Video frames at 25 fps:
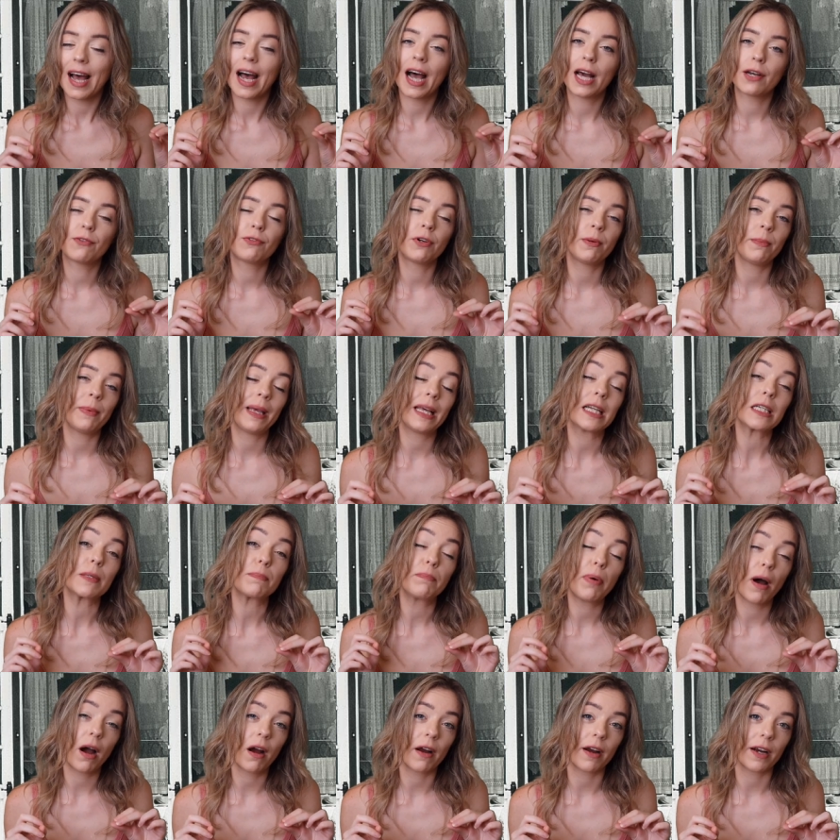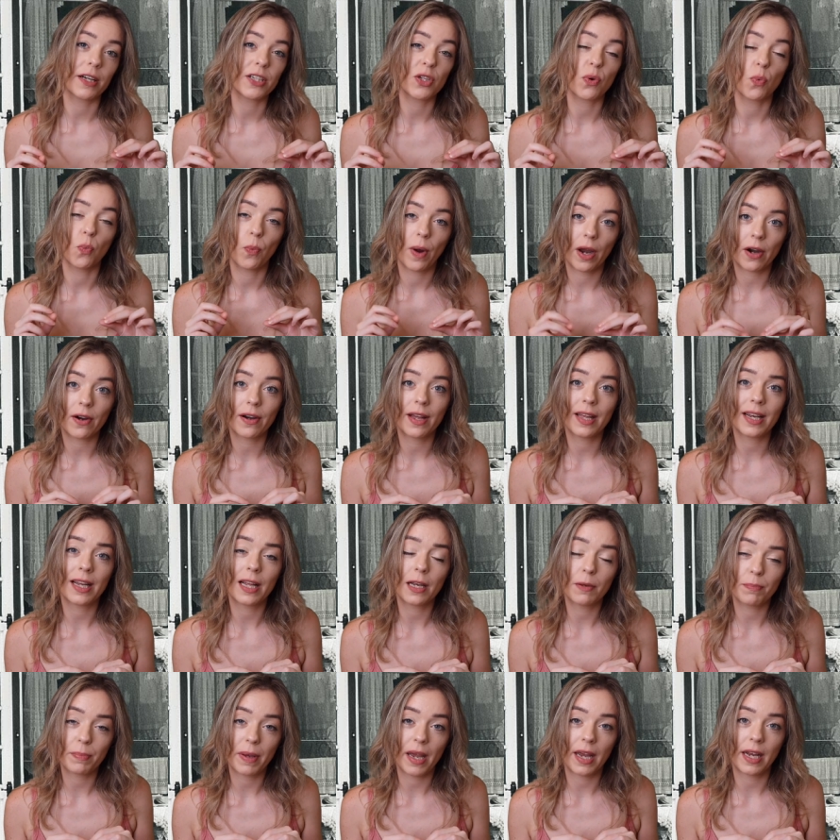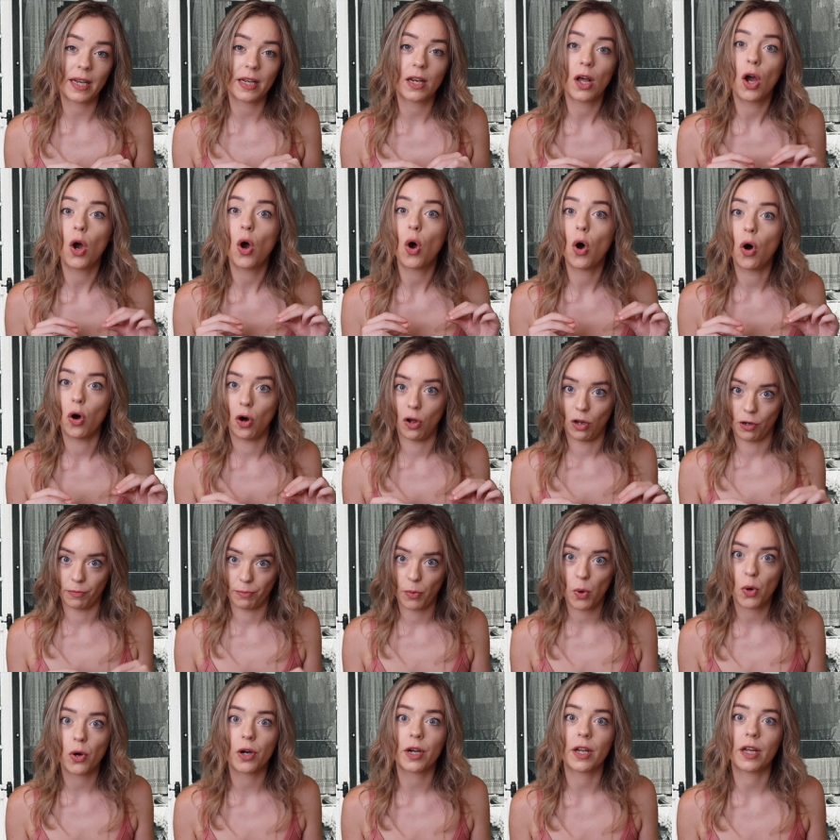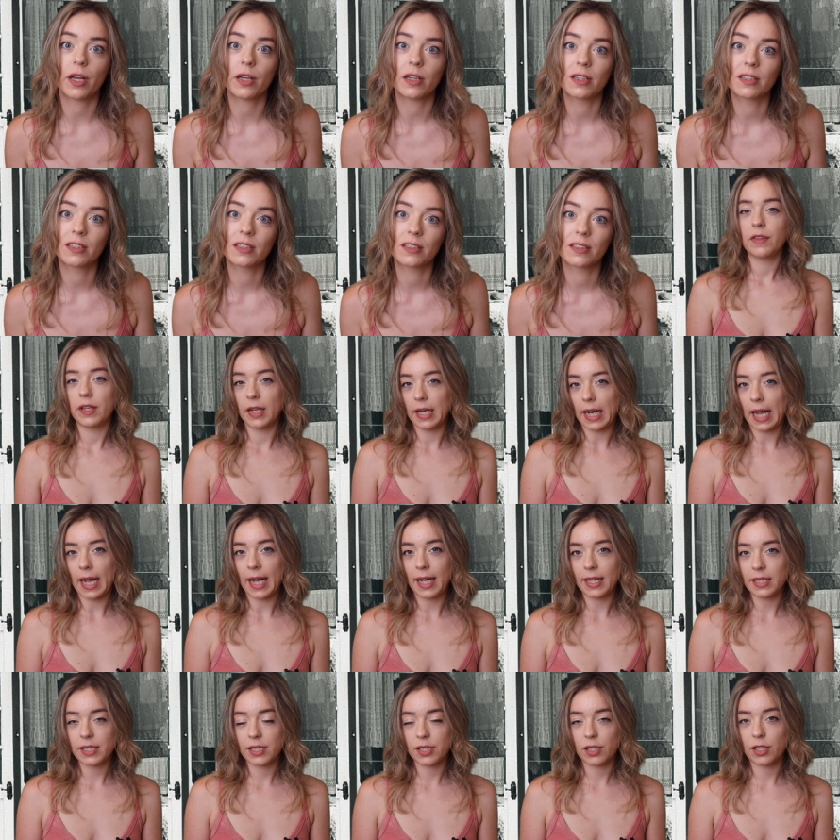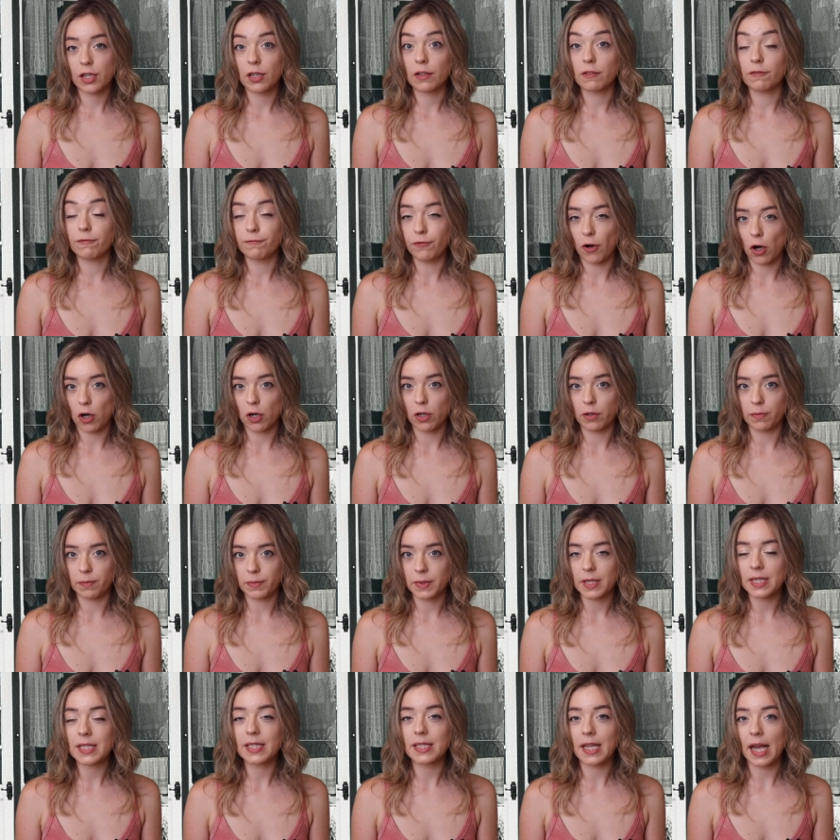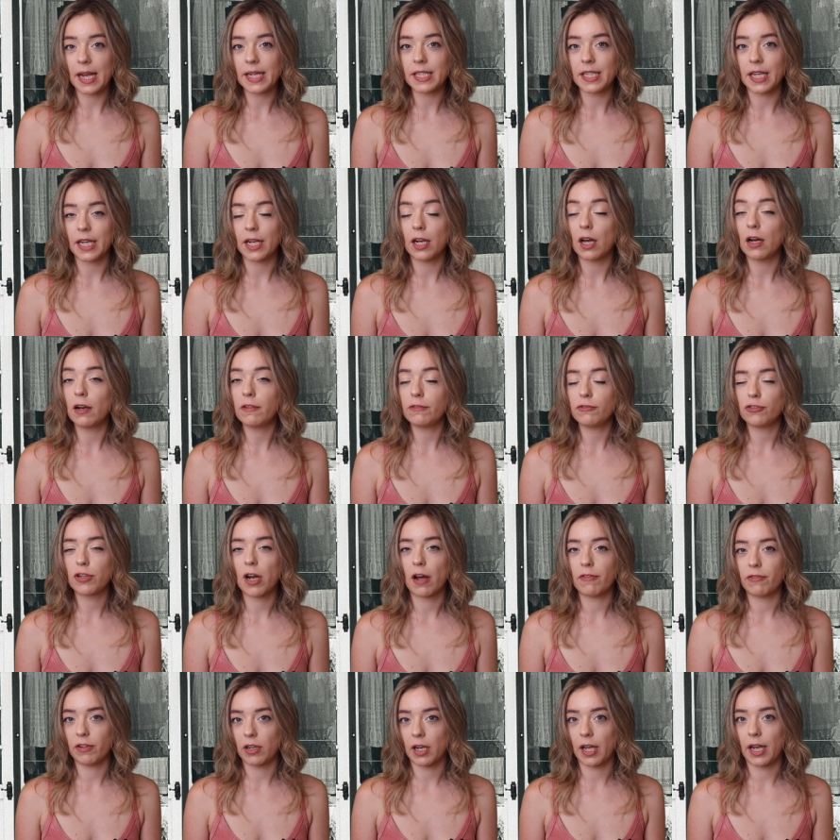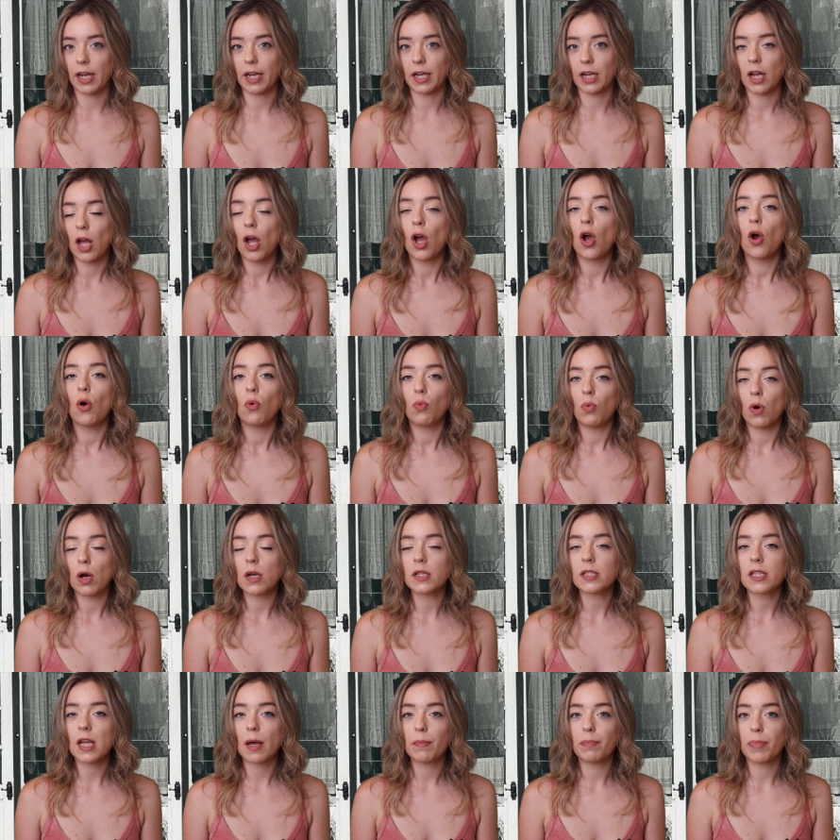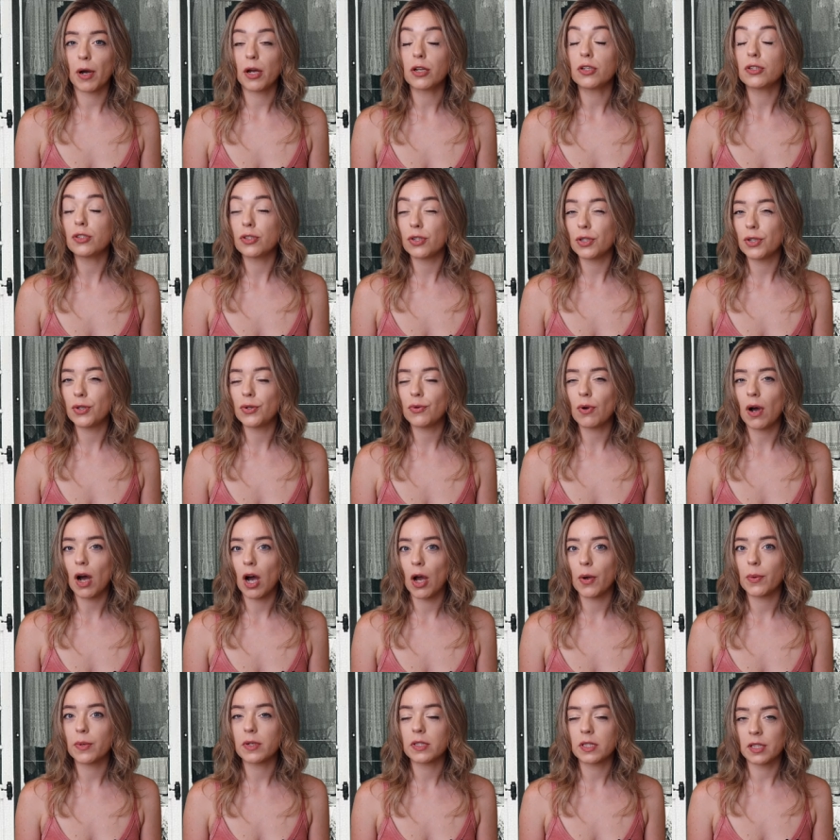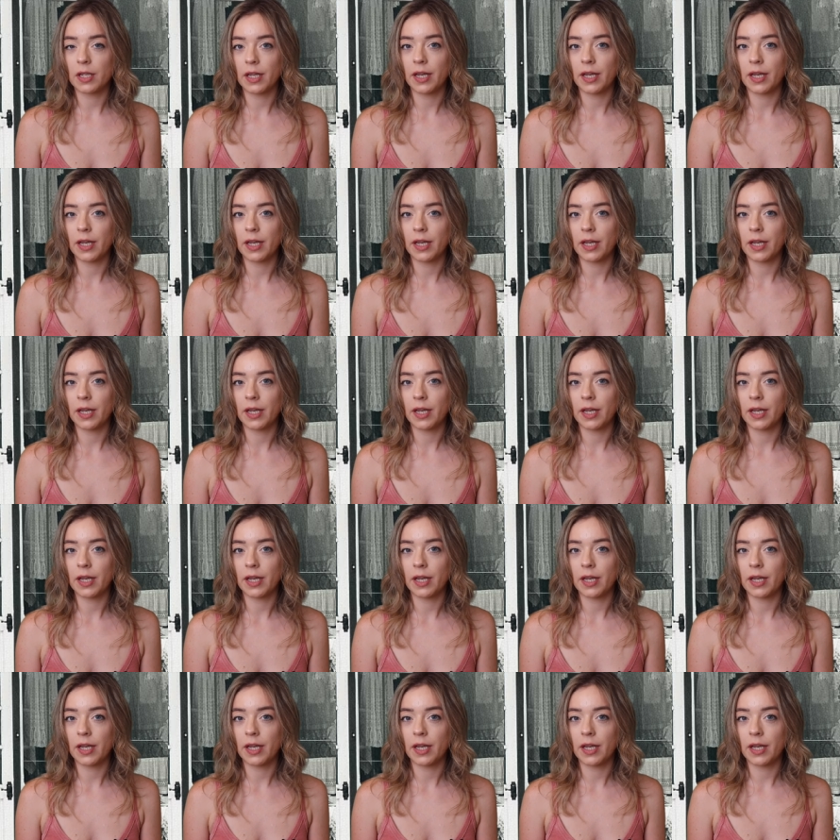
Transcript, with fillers: had remained parked where it had been all morning. The last confirmed sighting of Trevaline was about two hours